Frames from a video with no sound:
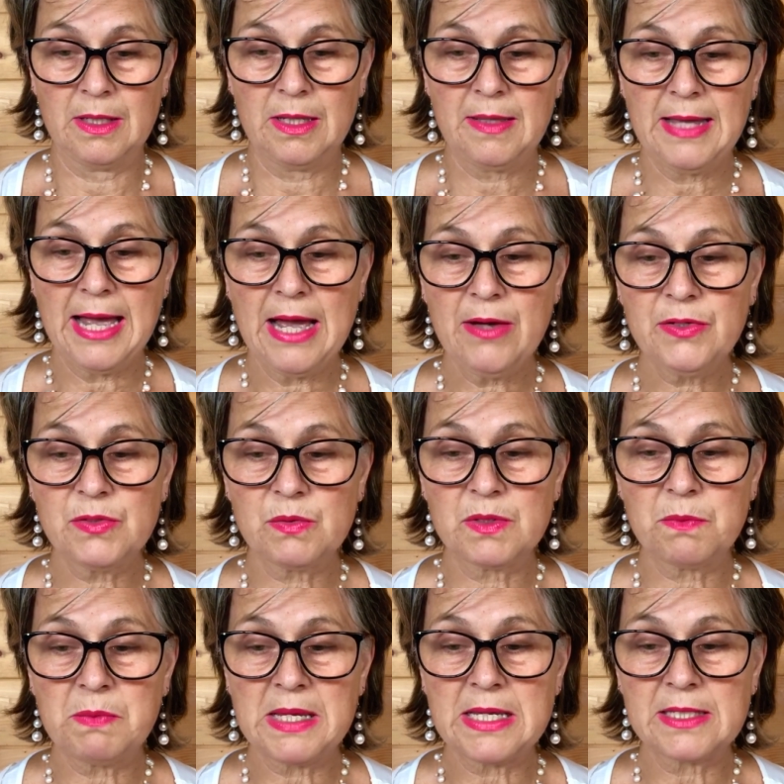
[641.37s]
The house was
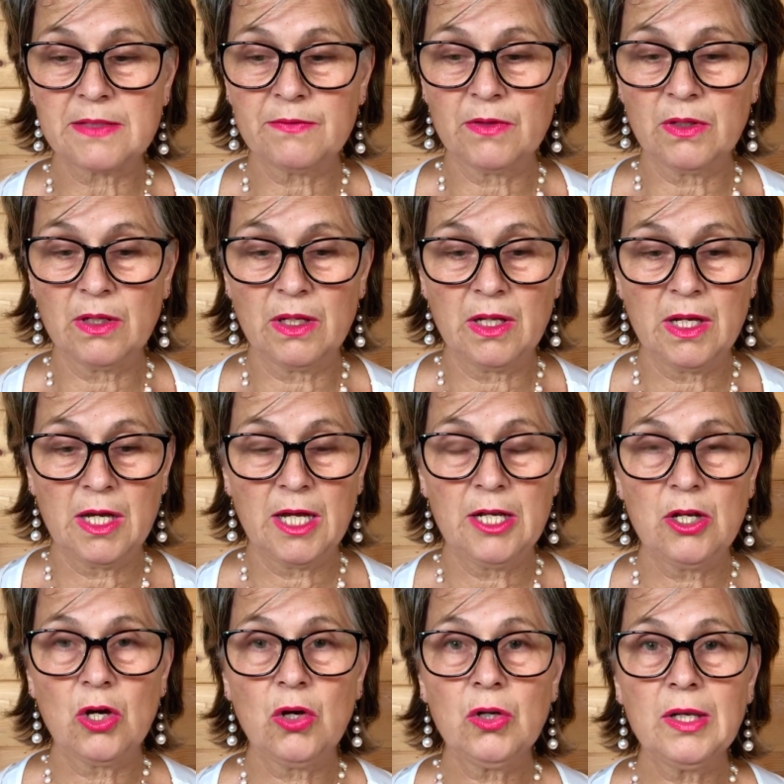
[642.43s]
peaceful and
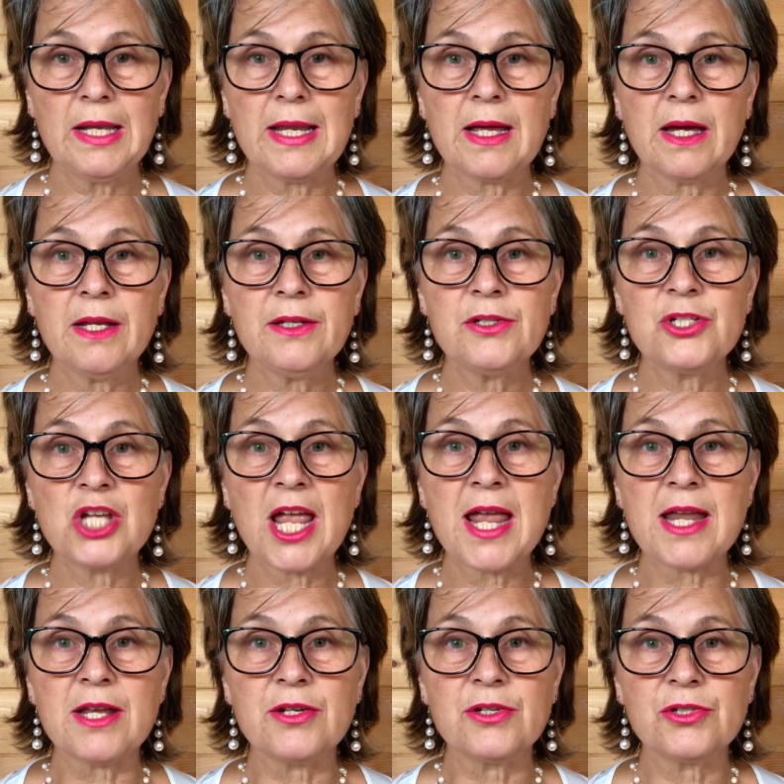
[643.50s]
oddly
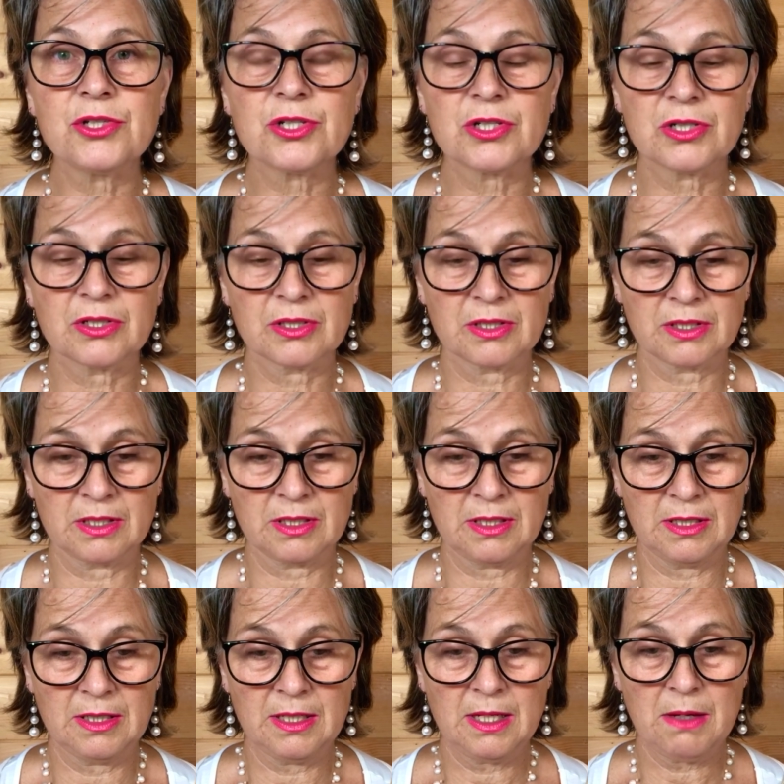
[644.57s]
unchanged.
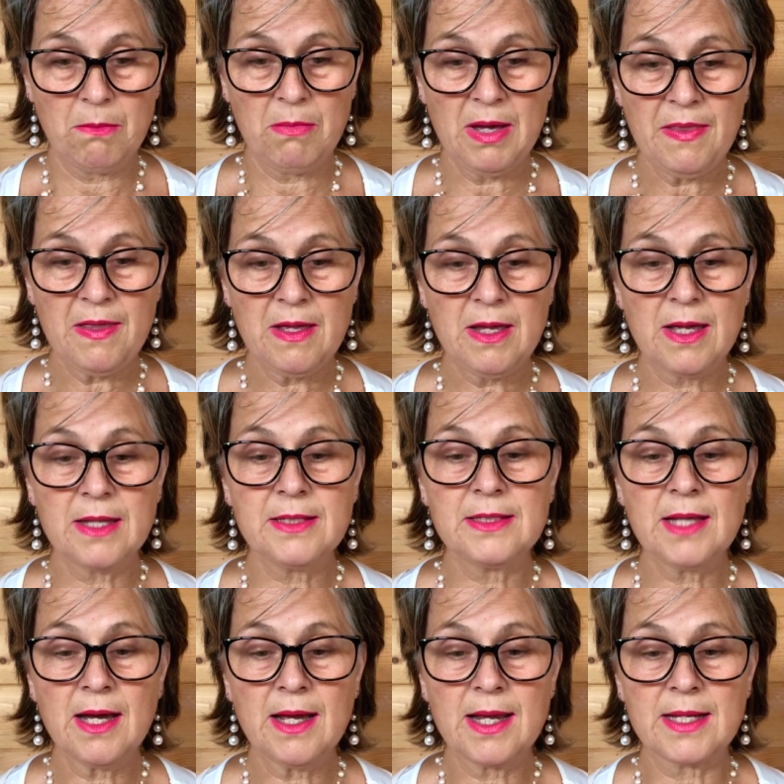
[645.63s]
Mother had
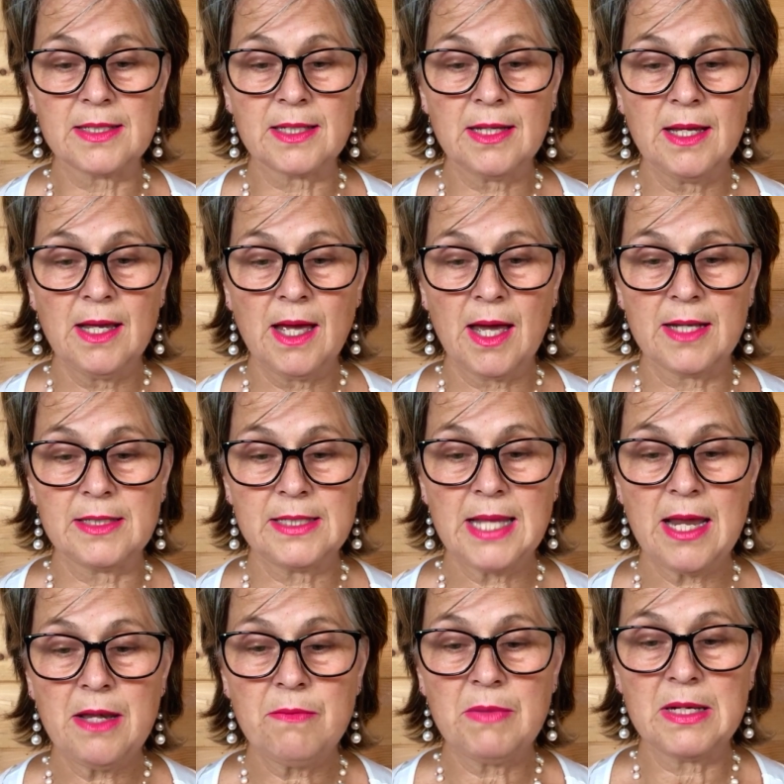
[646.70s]
died at
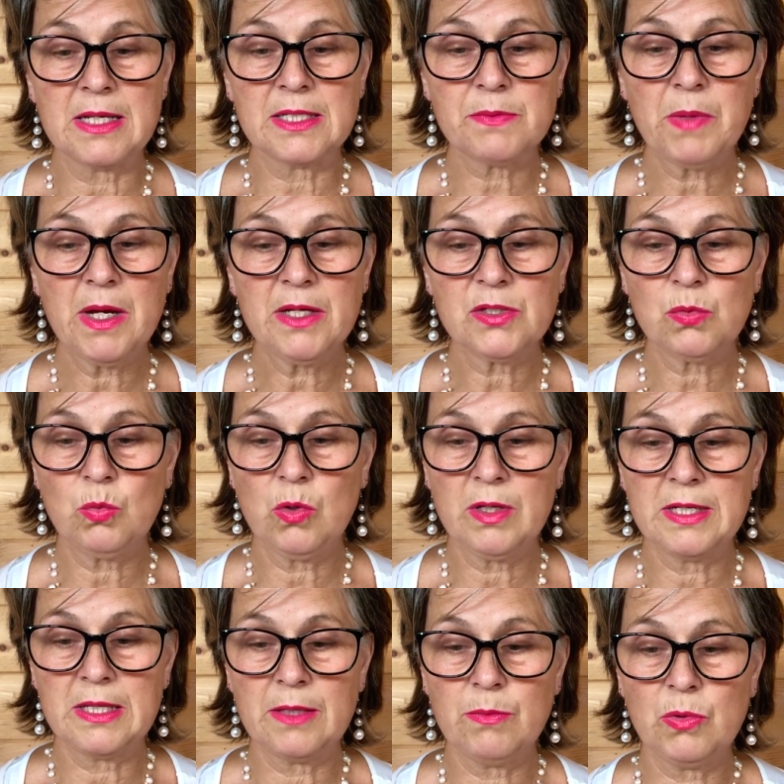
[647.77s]
10 minutes past 1
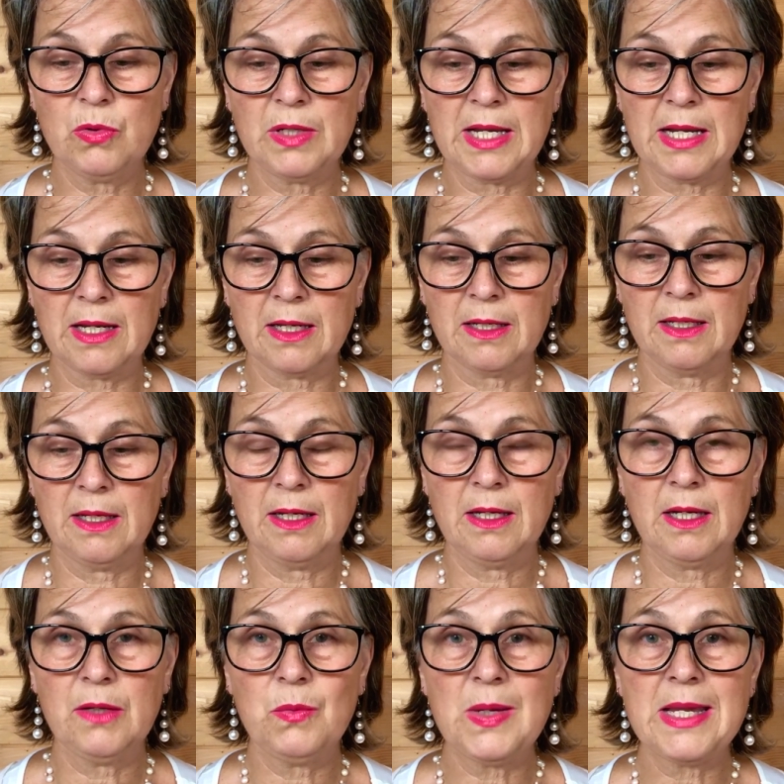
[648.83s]
in the morning,
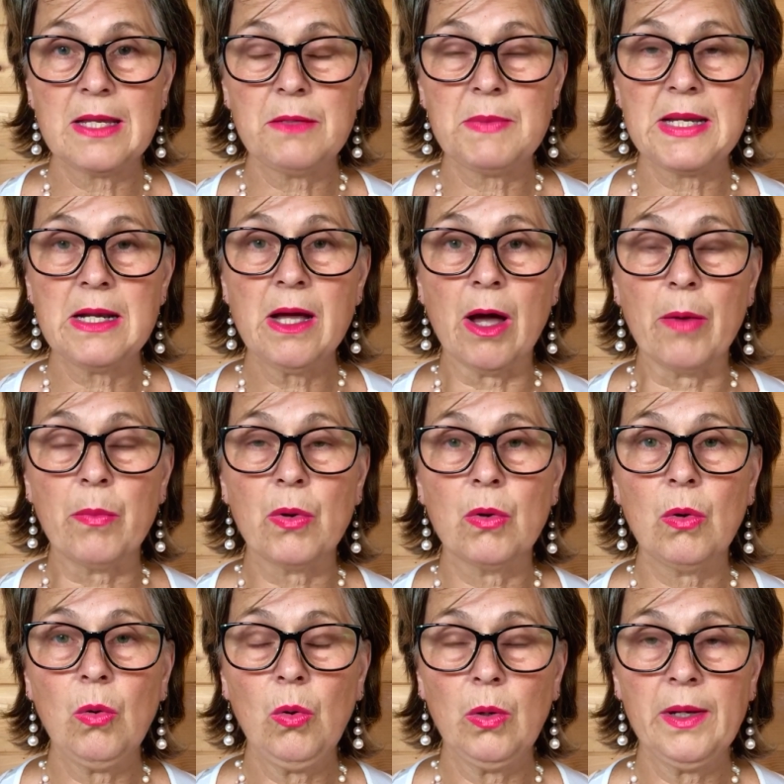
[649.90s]
and we had been up
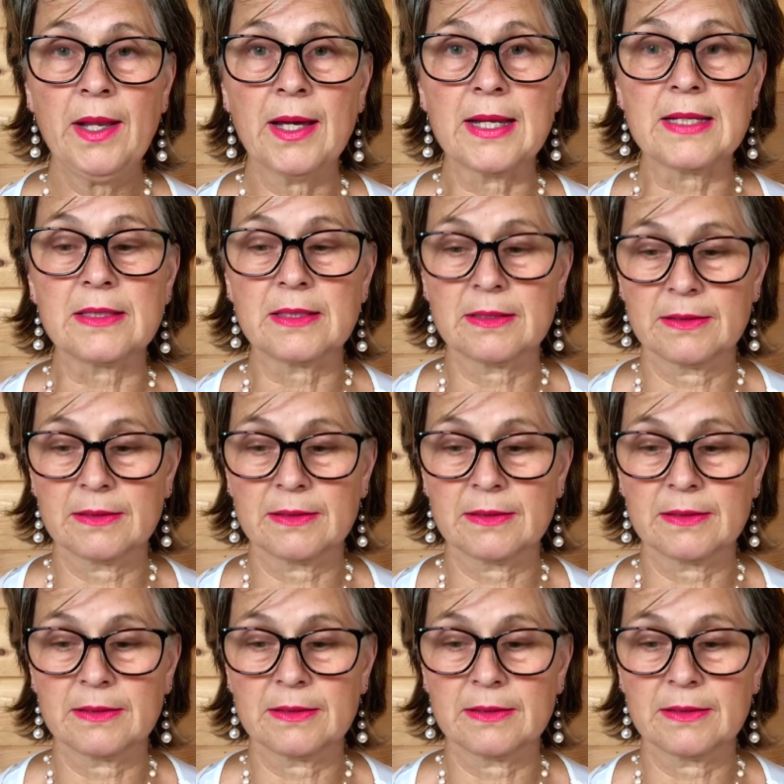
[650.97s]
all night.